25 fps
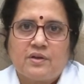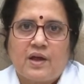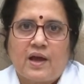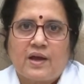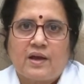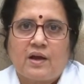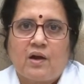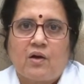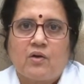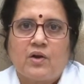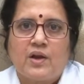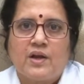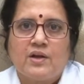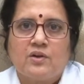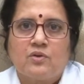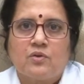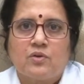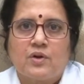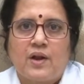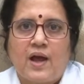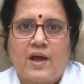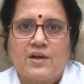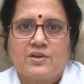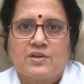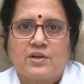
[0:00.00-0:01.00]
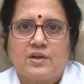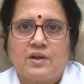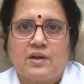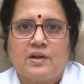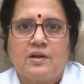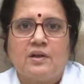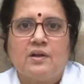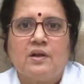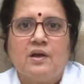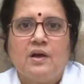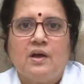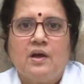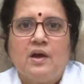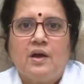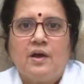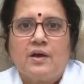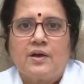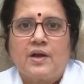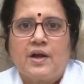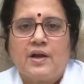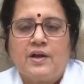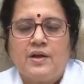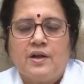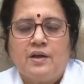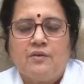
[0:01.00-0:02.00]
according to National
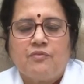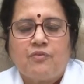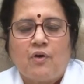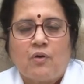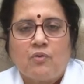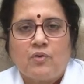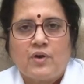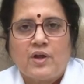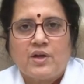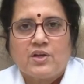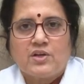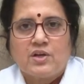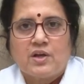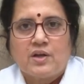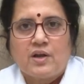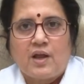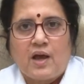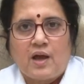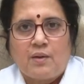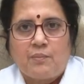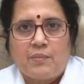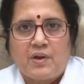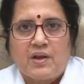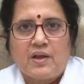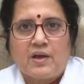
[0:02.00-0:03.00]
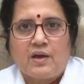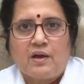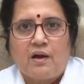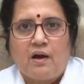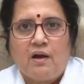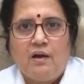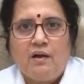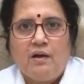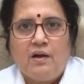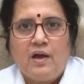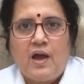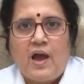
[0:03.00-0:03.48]
Kidney Foundation America,